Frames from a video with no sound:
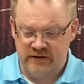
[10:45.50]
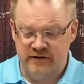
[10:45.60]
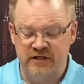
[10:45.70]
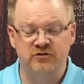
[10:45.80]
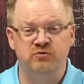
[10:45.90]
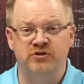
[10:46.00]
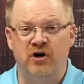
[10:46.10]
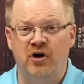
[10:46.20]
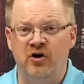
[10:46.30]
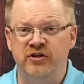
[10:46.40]
This was
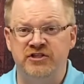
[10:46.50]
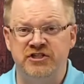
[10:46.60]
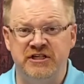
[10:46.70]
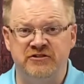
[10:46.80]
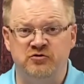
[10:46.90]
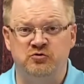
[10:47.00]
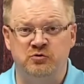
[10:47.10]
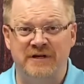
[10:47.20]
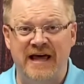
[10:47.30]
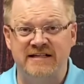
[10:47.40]
all that Jesus
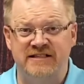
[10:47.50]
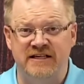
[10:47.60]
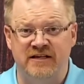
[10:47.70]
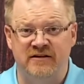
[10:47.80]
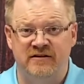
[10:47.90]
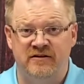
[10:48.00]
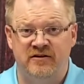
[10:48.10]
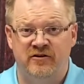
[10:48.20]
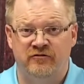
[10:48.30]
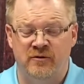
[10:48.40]
was asking
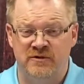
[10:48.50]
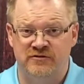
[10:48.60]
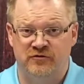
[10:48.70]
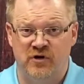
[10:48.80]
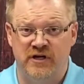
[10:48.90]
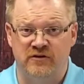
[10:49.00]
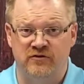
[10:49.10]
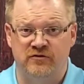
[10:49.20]
from his friends.